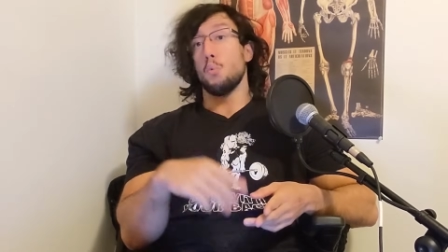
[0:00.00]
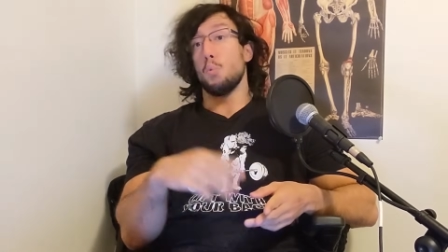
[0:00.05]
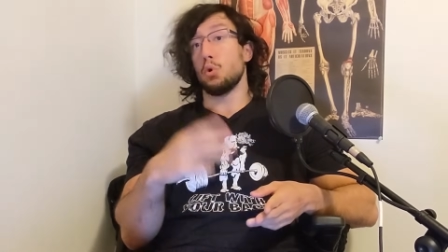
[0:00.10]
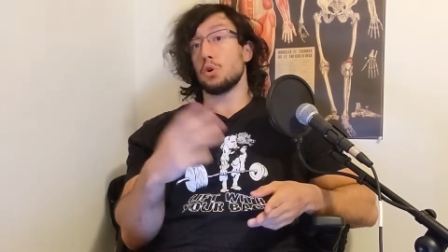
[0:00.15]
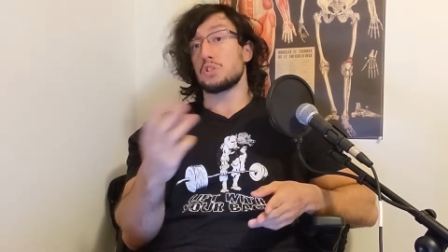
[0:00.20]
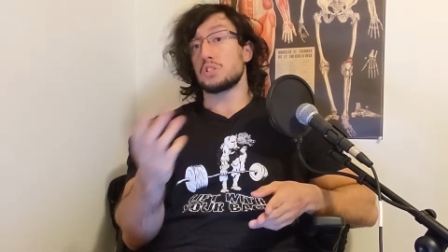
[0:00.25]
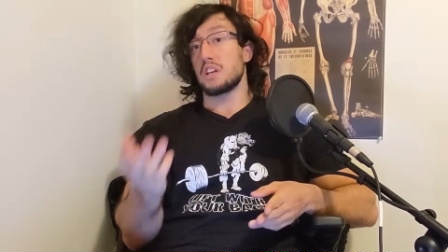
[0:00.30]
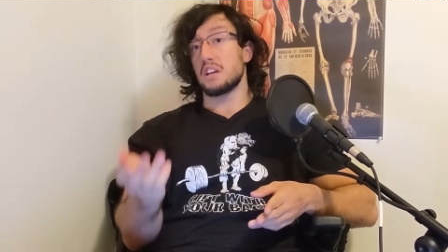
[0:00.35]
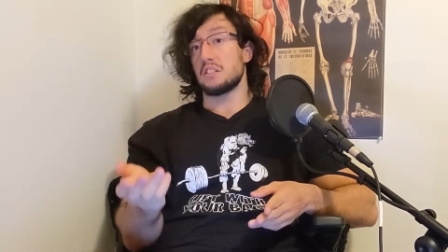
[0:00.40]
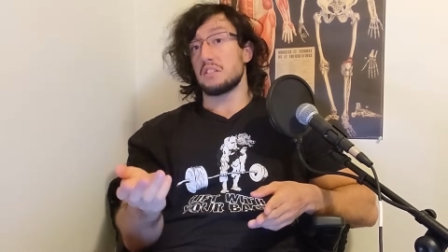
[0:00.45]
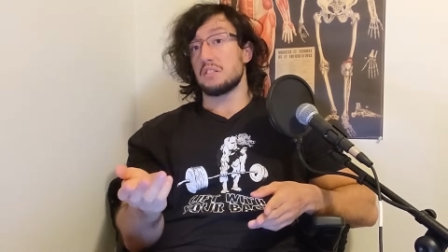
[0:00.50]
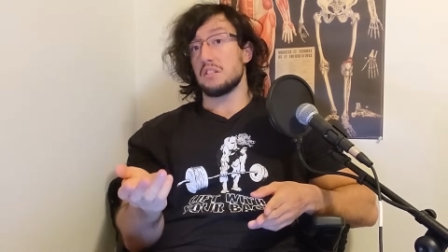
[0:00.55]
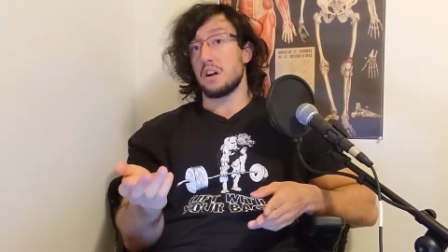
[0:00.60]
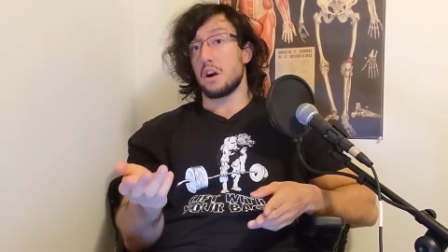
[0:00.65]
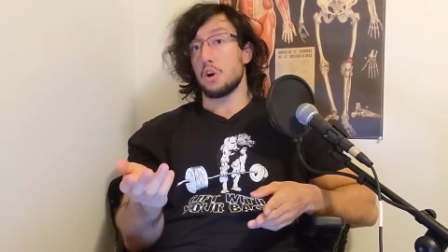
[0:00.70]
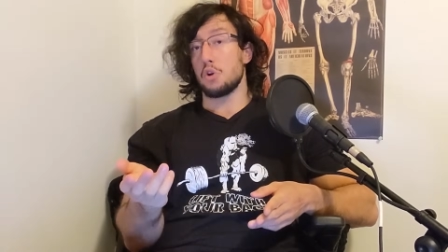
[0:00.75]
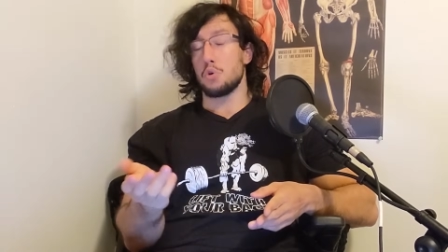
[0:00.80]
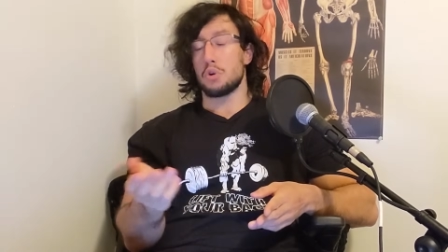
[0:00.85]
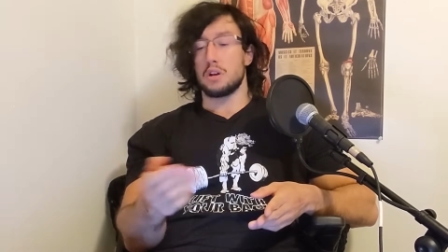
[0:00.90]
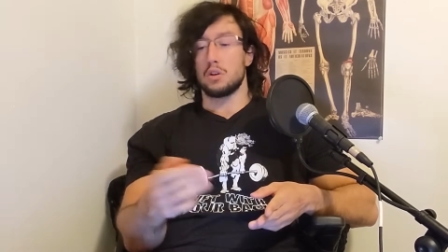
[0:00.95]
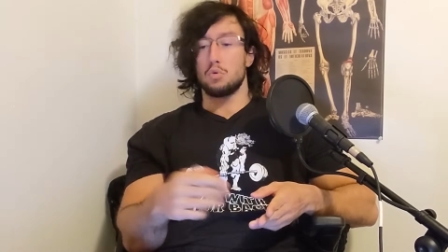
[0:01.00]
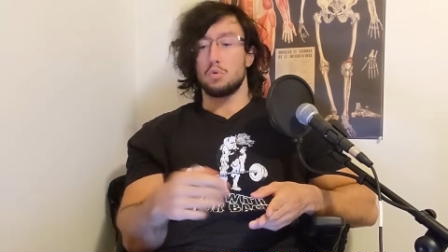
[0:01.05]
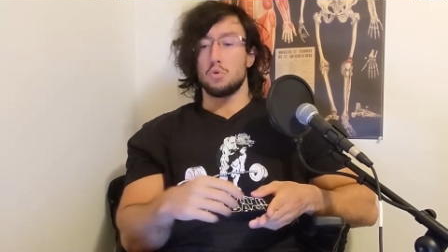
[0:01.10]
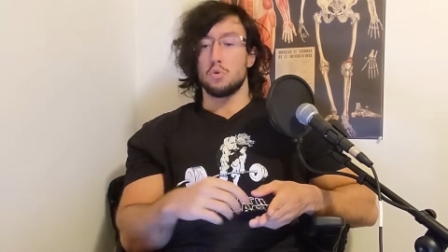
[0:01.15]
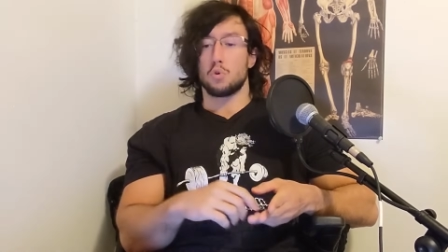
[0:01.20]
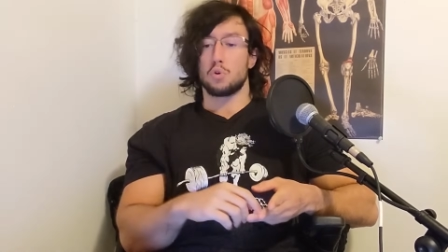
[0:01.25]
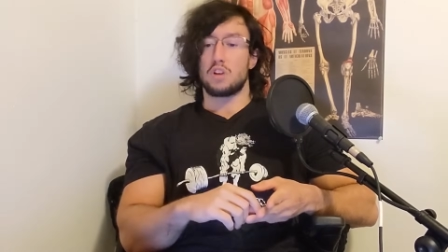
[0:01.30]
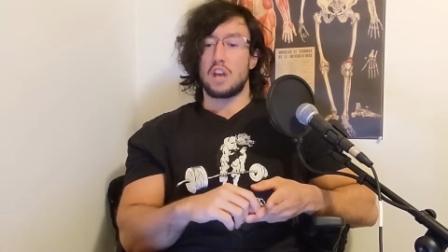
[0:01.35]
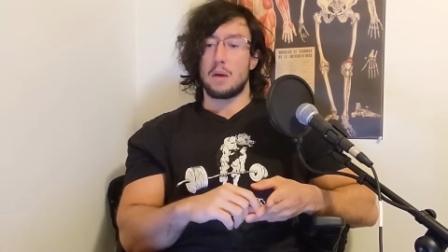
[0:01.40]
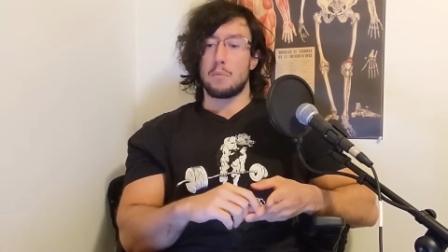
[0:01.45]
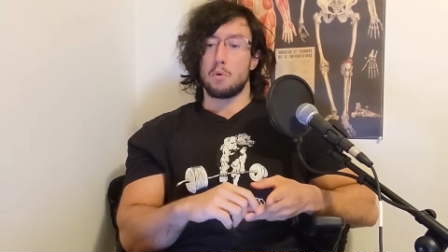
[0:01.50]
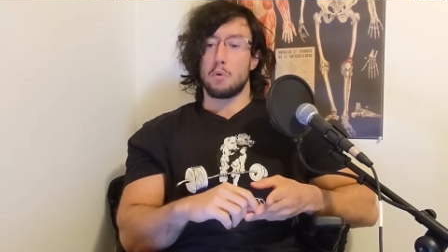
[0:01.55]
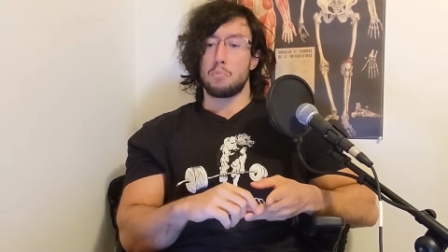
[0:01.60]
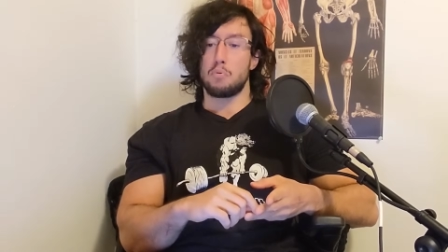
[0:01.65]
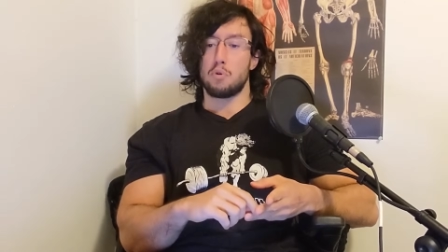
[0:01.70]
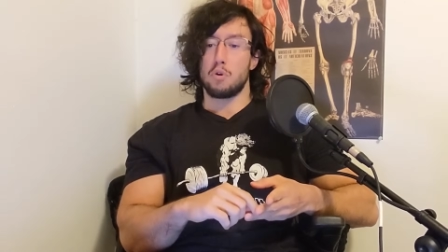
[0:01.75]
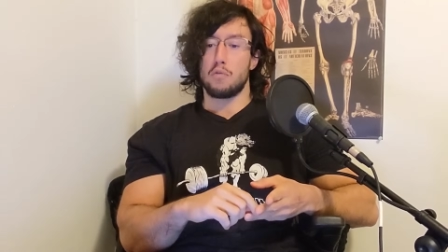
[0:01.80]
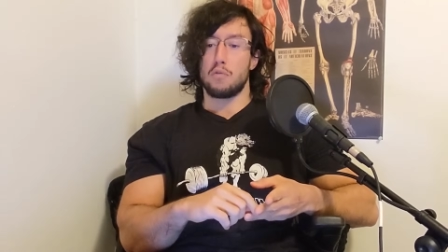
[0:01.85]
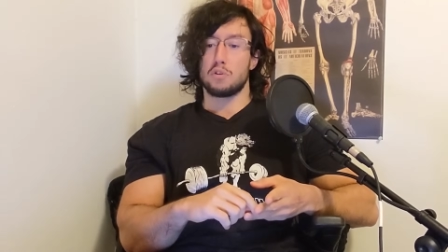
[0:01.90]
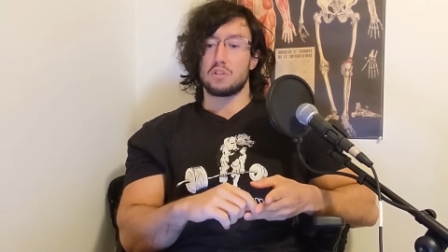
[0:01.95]
Worst case scenario, you can do your cable
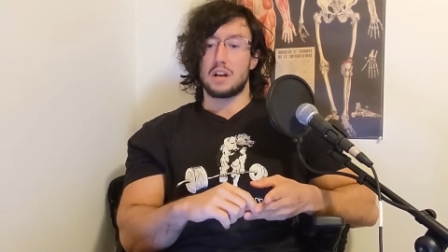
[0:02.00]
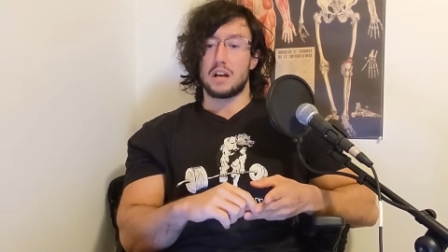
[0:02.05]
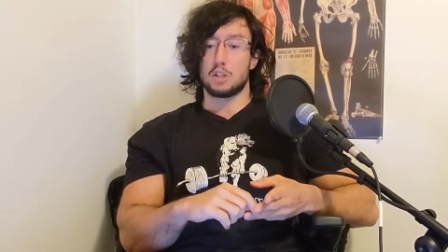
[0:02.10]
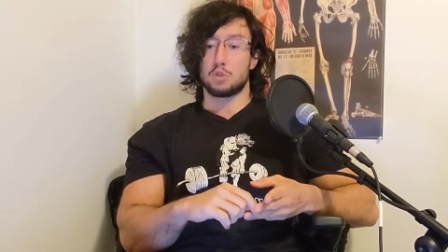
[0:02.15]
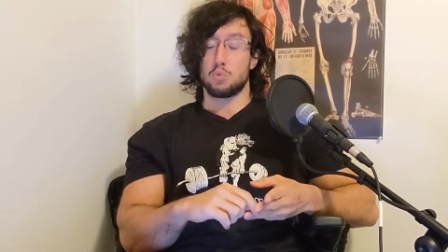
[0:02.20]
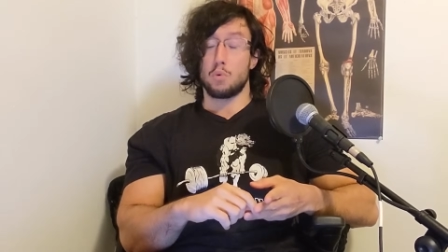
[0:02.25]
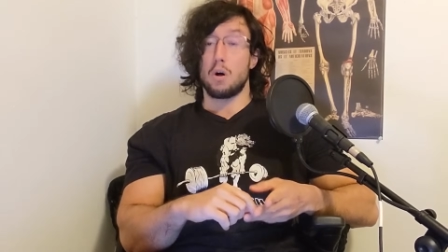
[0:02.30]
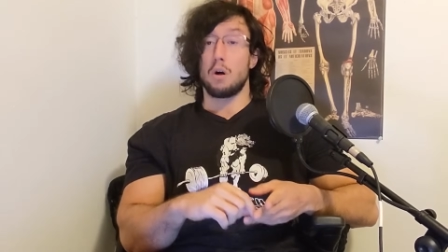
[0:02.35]
pullovers as